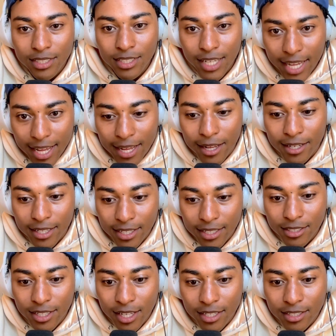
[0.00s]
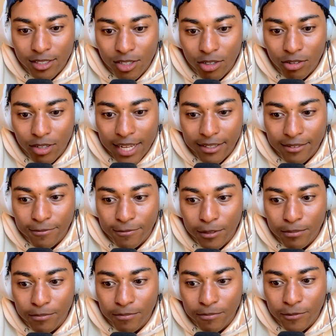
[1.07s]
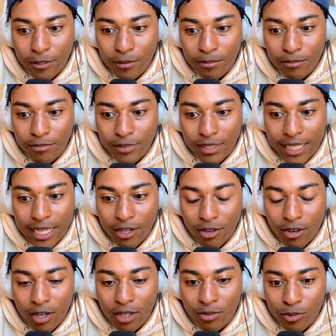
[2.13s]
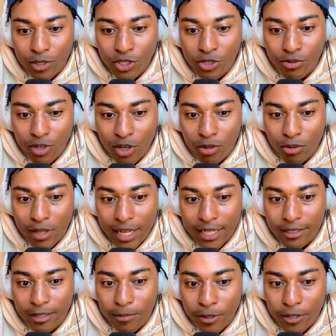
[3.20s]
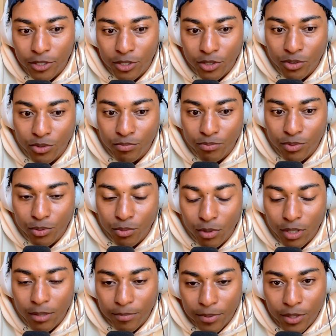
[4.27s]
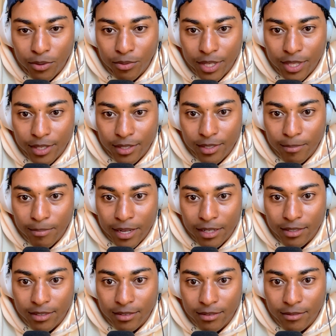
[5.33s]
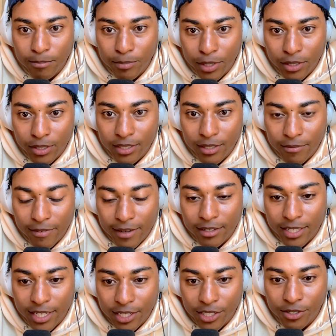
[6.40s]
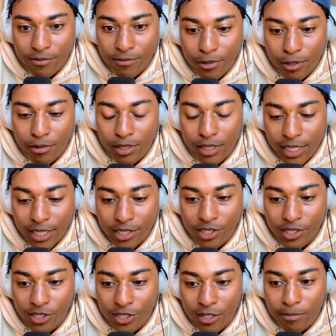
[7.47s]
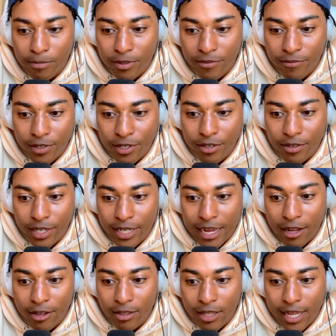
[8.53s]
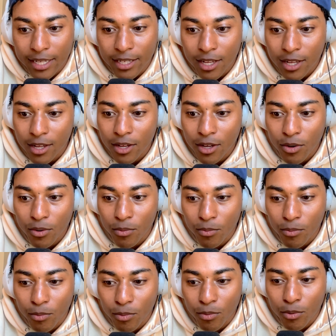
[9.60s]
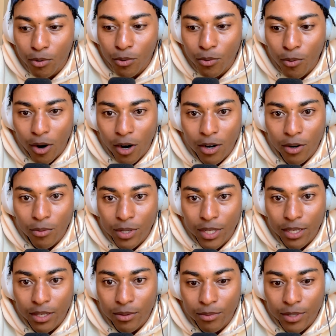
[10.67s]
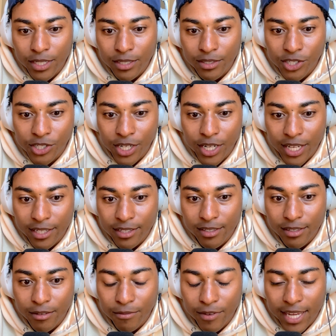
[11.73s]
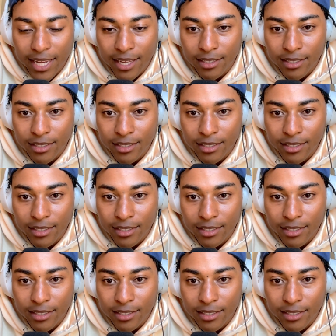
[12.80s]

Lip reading: yeah. And so like from there on, once you know like the person you want to be with, it's about building the foundation for a relationship and figuring out like who are we when shit hits the fan?